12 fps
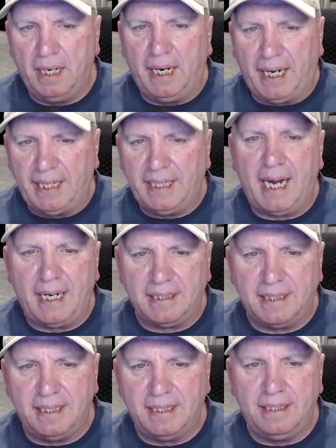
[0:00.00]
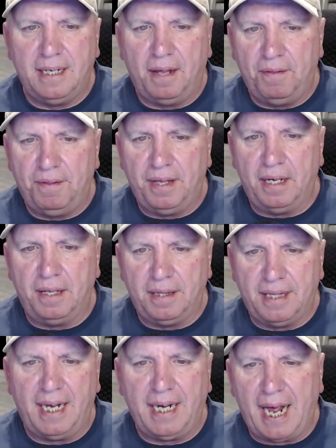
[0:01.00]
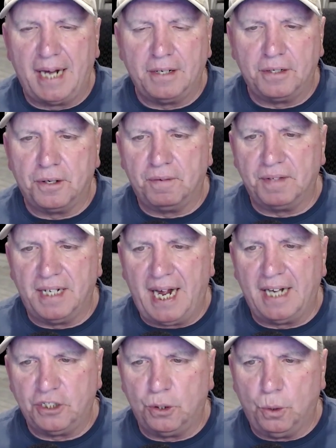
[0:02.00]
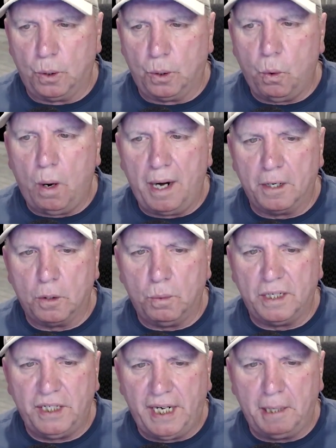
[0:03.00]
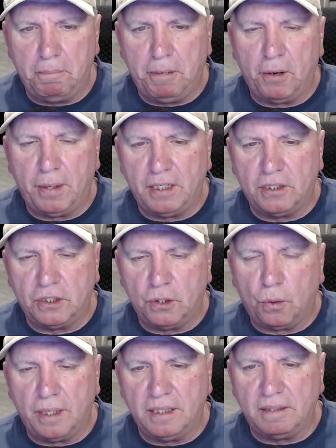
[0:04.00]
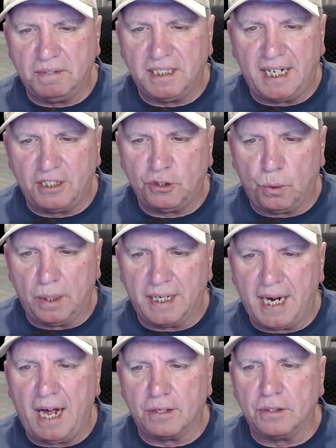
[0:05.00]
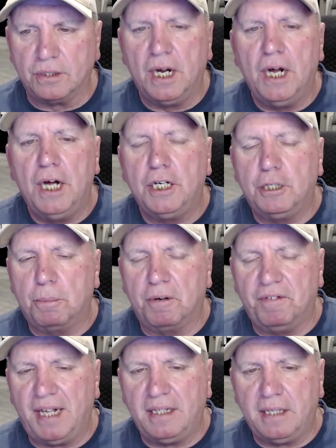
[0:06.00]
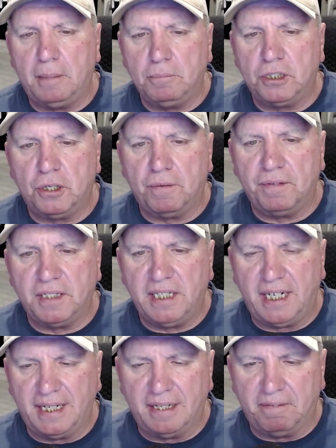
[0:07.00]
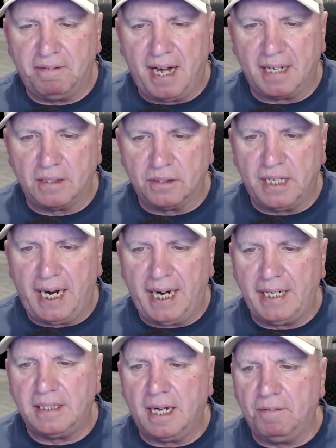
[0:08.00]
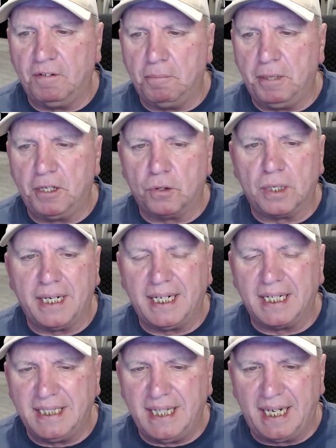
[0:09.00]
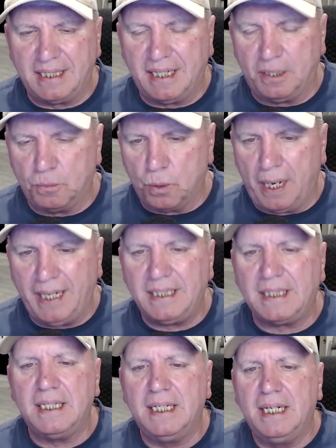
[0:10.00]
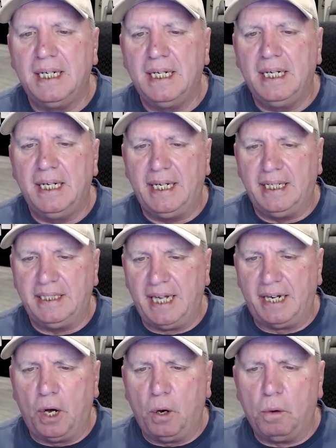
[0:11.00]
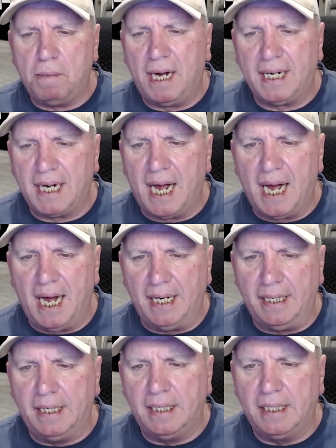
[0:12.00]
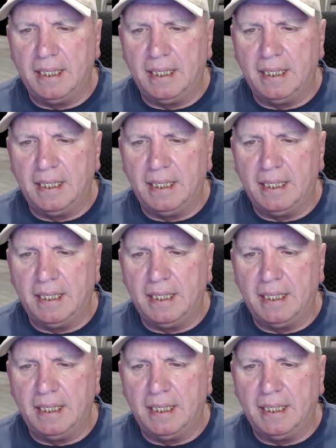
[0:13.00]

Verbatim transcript: He texted the then editor of the National Enquirer, which he had buried stories of sexual encounters to prevent them surfacing in the final days of the bitterly contested race. He said, Oh my God.